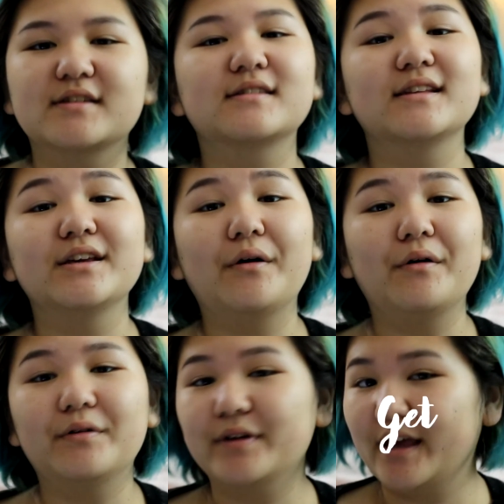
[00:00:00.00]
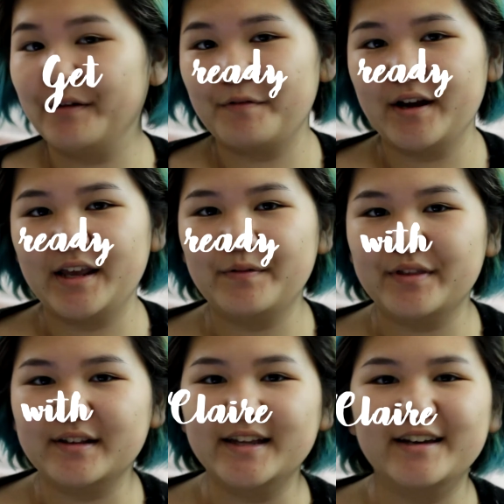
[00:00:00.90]
this is the old Get Ready
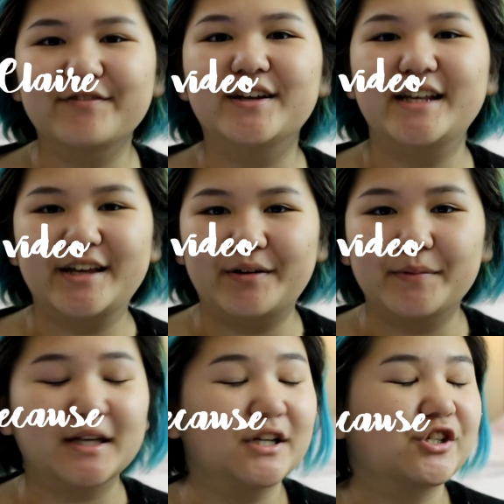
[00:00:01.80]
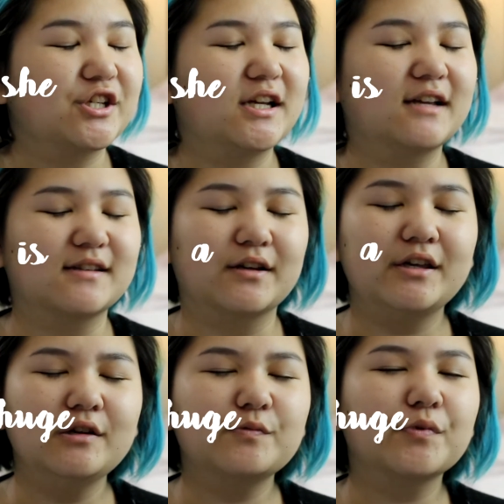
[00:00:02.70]
With Claire video because she is a
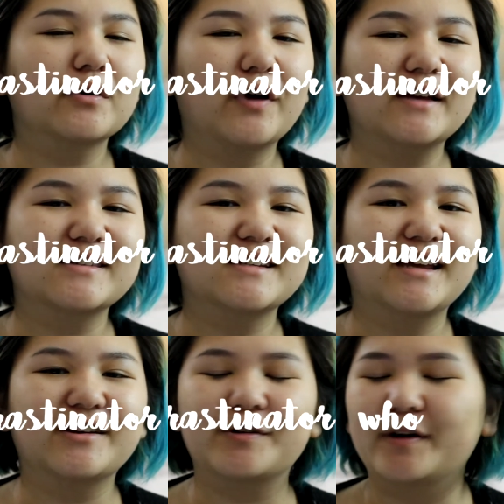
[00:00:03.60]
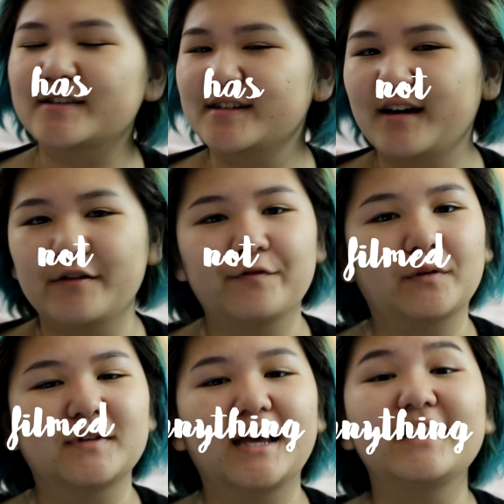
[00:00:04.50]
huge procrastinator who has not
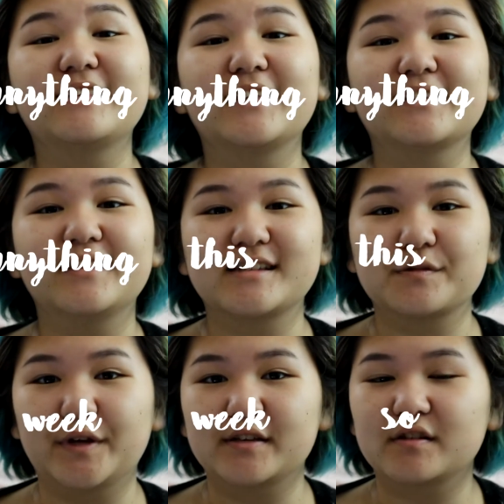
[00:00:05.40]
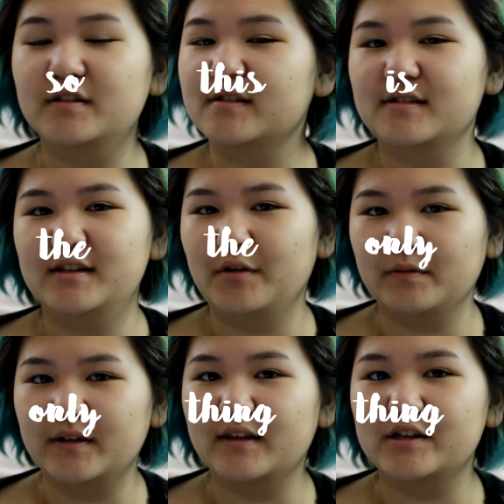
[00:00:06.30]
filmed anything this week, so this is the
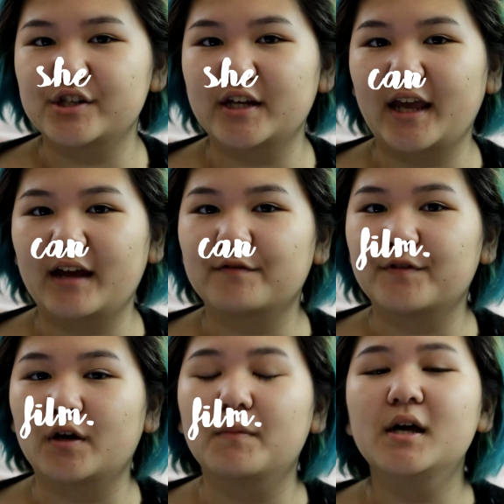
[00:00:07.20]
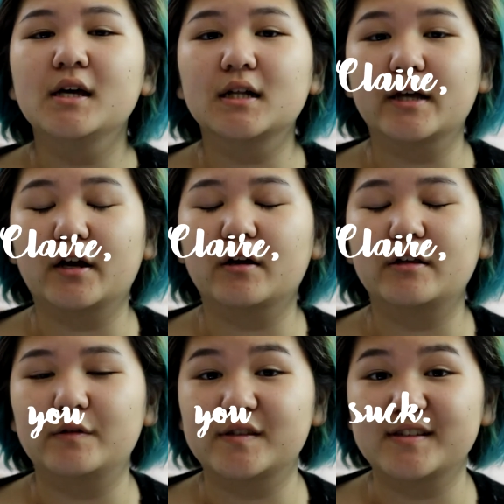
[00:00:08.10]
only thing she can film. Claire, you